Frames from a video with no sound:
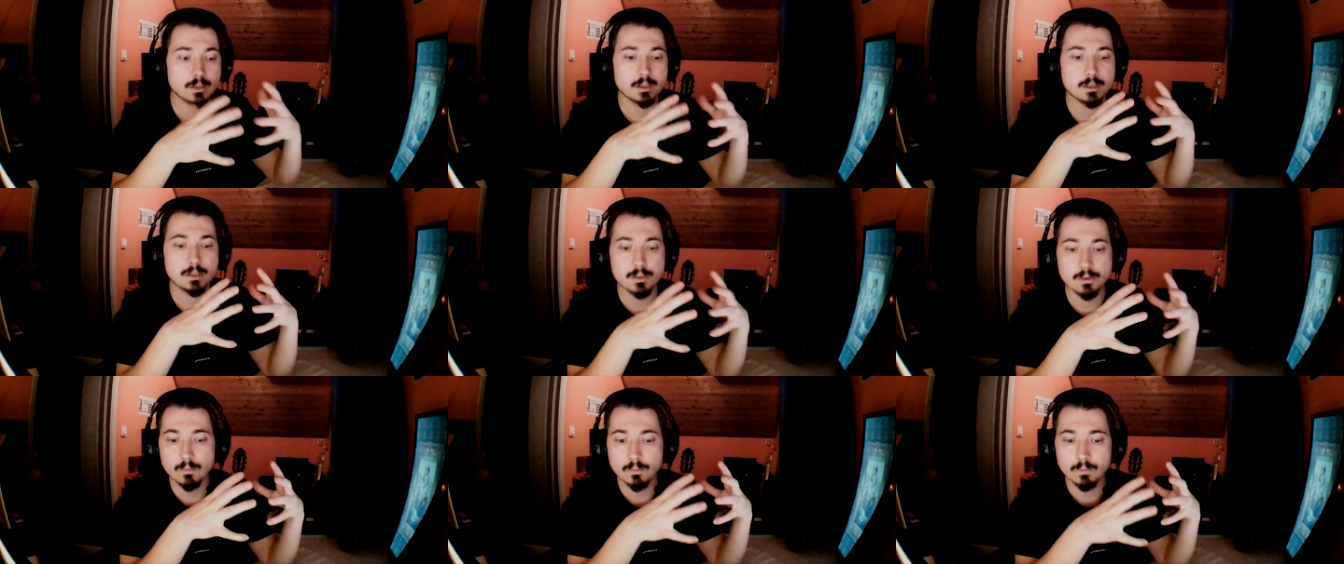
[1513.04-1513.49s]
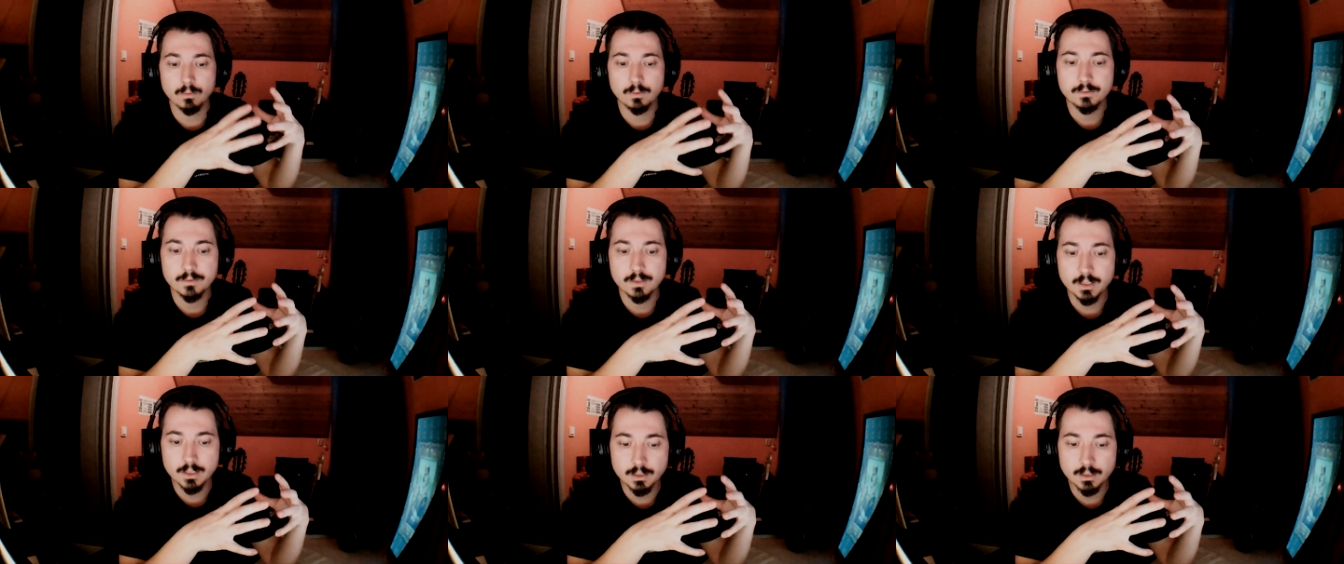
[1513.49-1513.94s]
whole
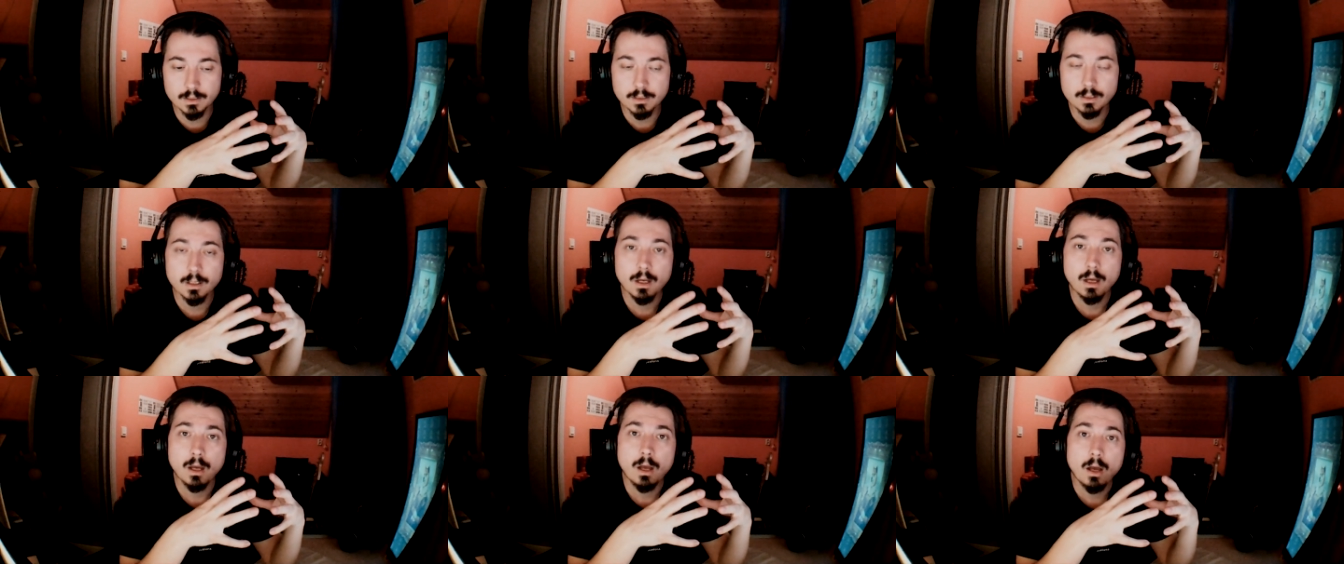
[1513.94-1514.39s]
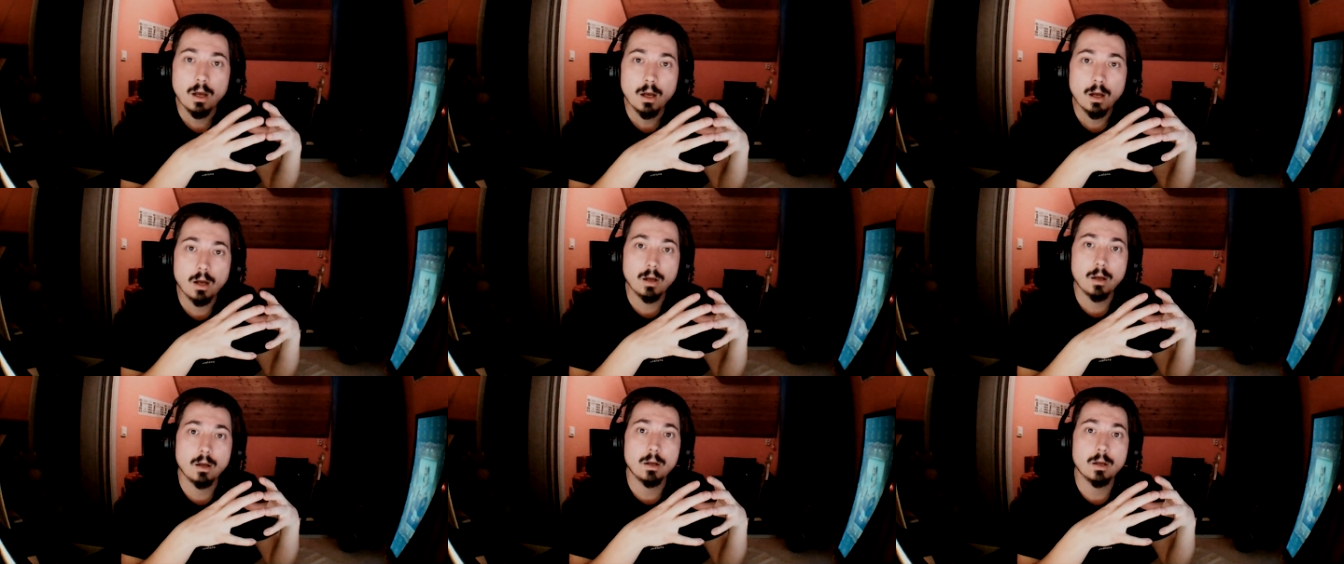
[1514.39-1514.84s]
thing
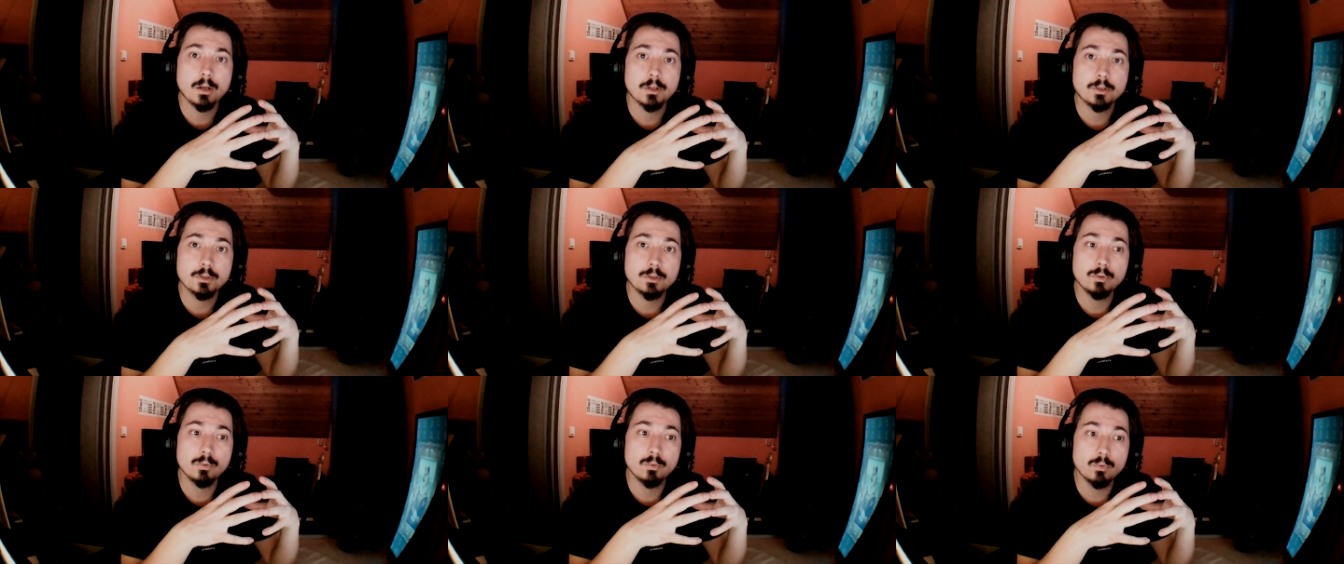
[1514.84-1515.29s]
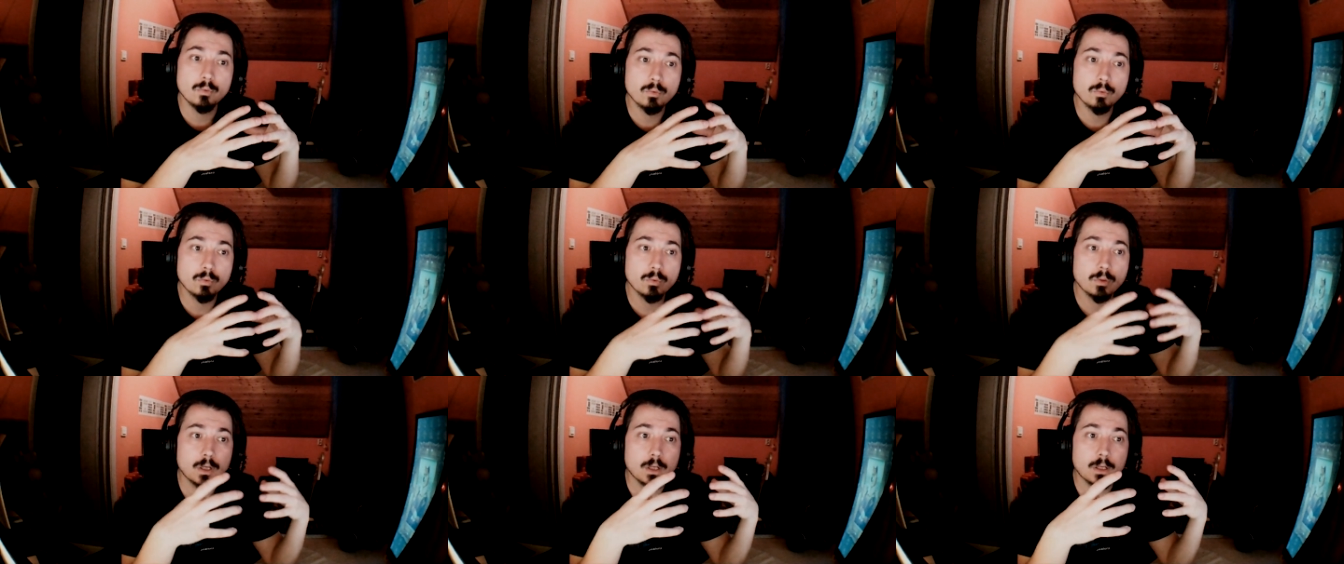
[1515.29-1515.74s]

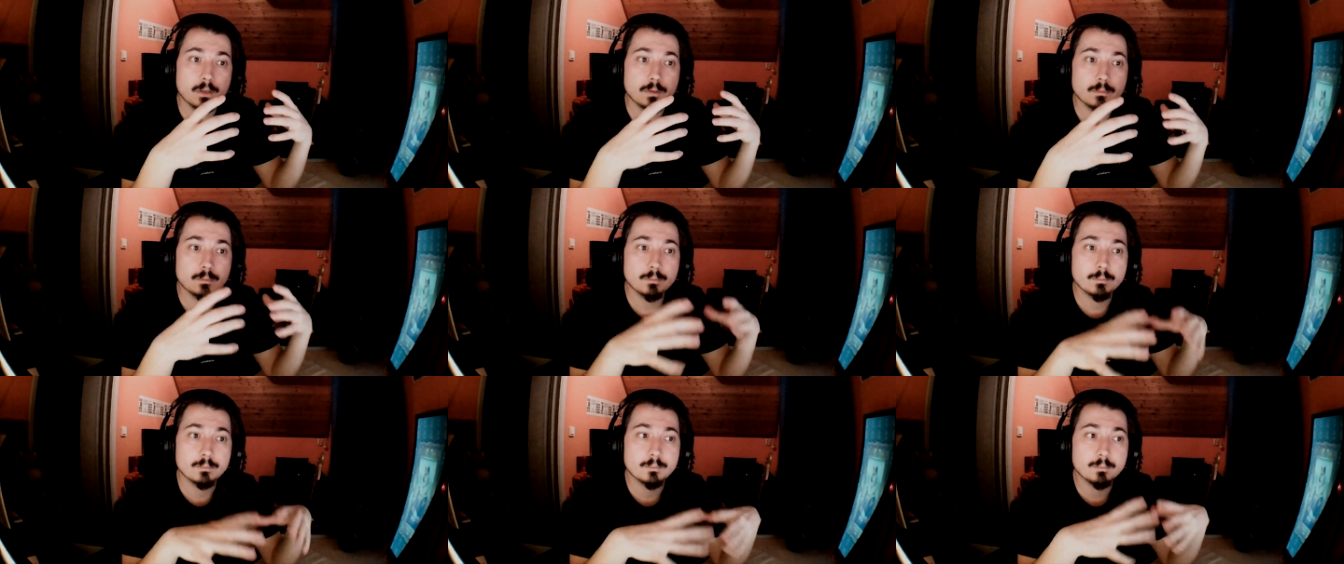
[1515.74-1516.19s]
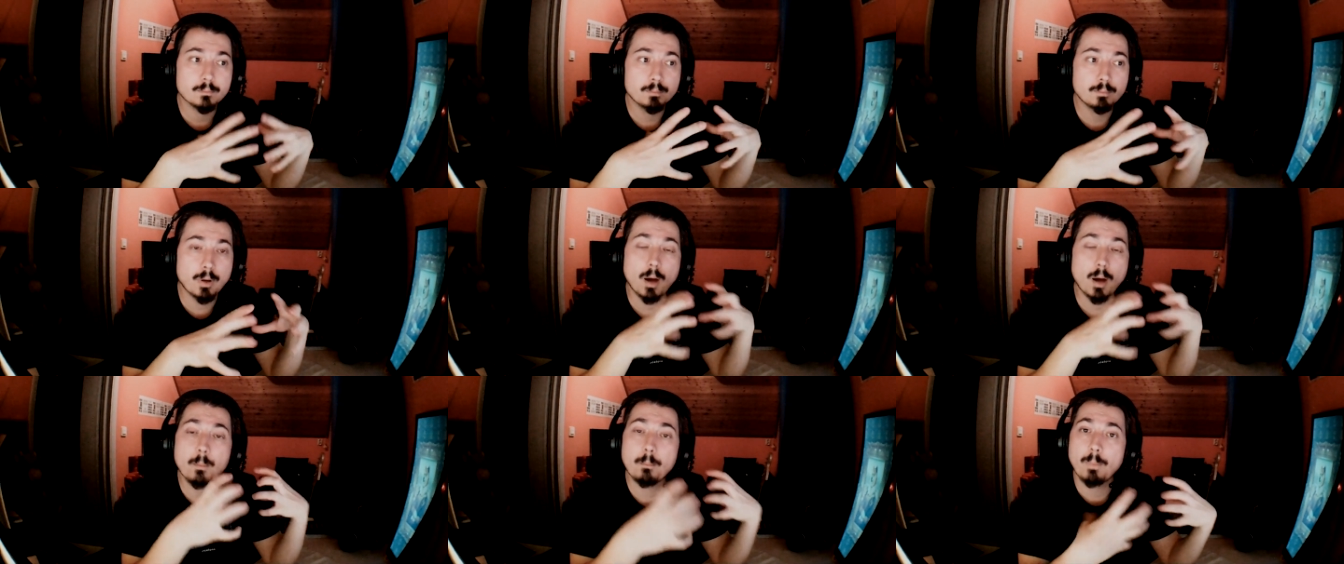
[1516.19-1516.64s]
to
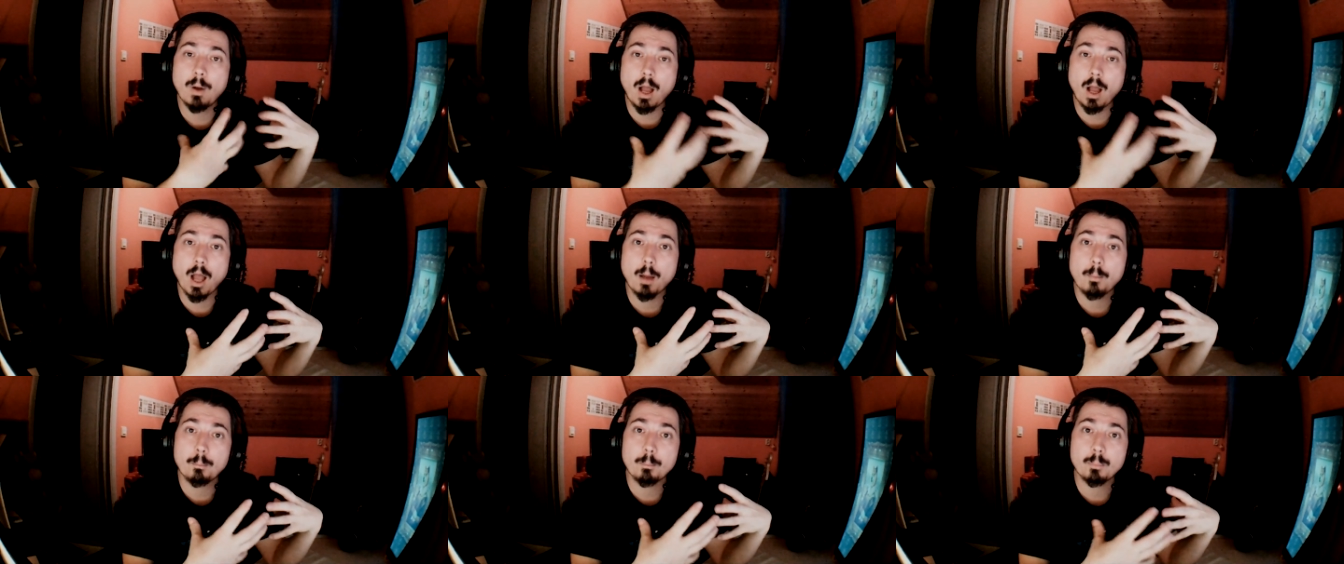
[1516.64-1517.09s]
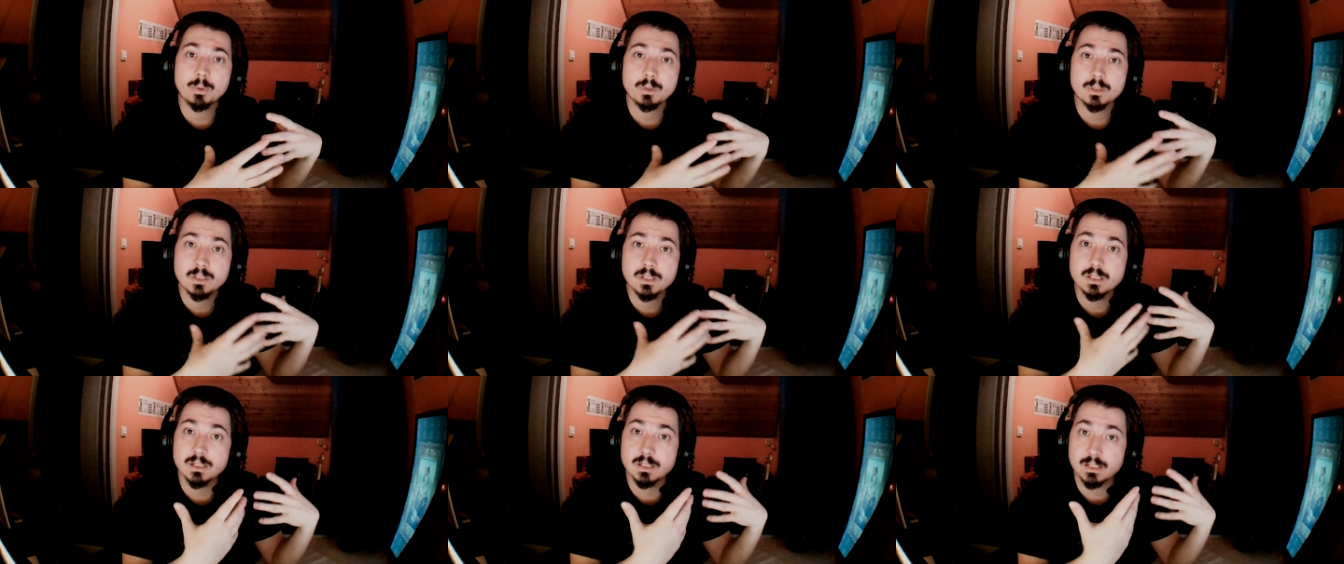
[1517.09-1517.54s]
pump up
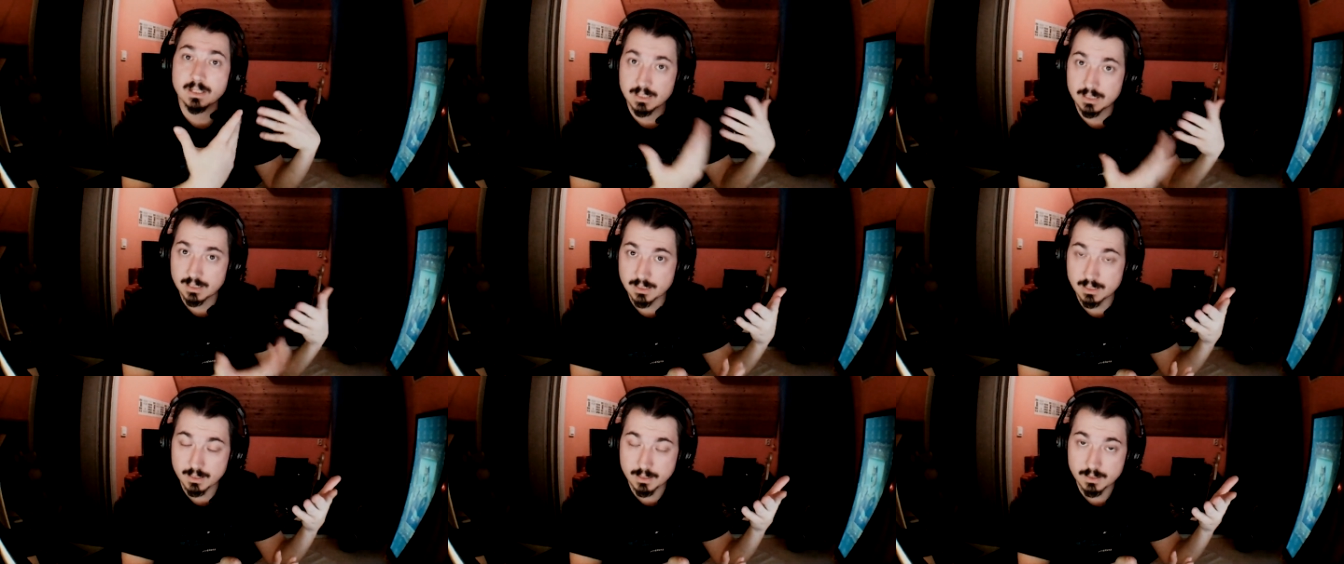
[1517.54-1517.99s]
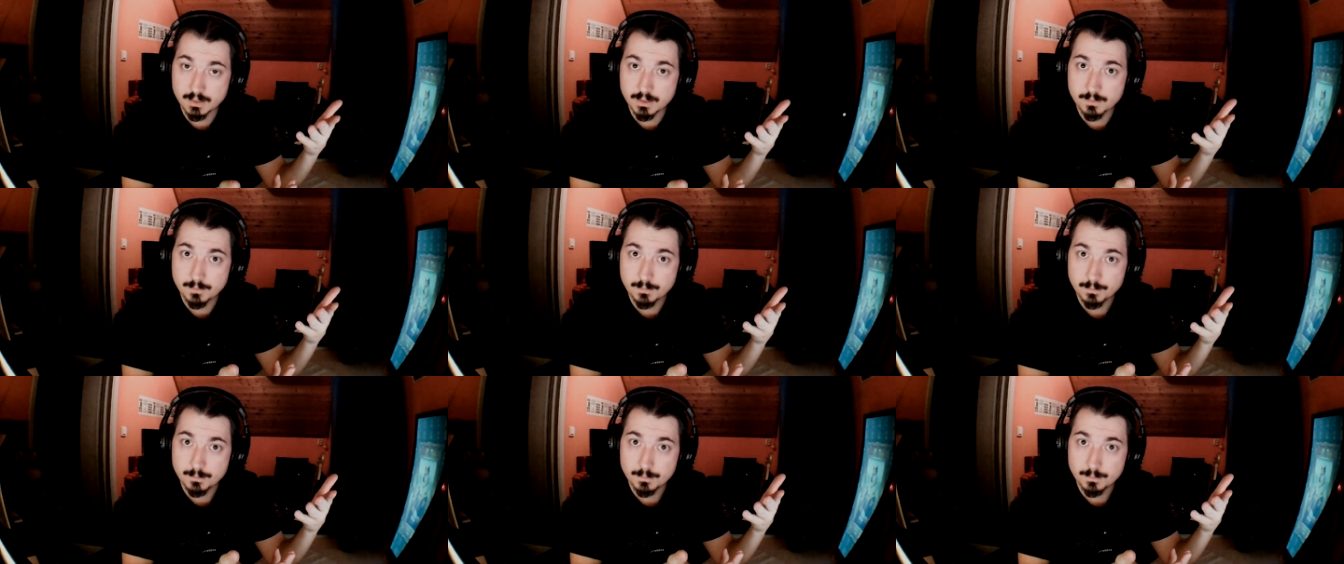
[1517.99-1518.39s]
statistics.